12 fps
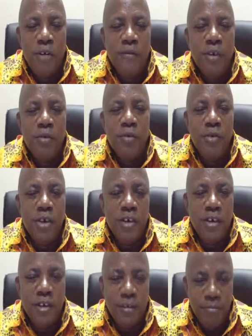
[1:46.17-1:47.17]
even
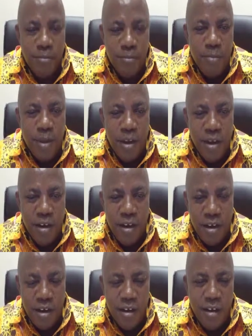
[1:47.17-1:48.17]
including
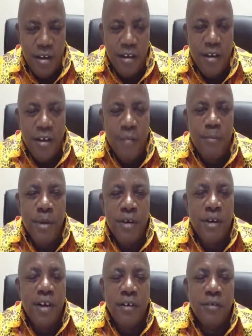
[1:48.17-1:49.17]
the
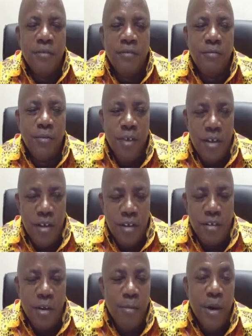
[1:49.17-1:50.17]
middle
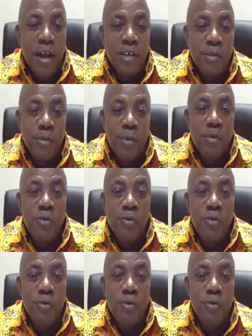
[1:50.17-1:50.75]
and top class people,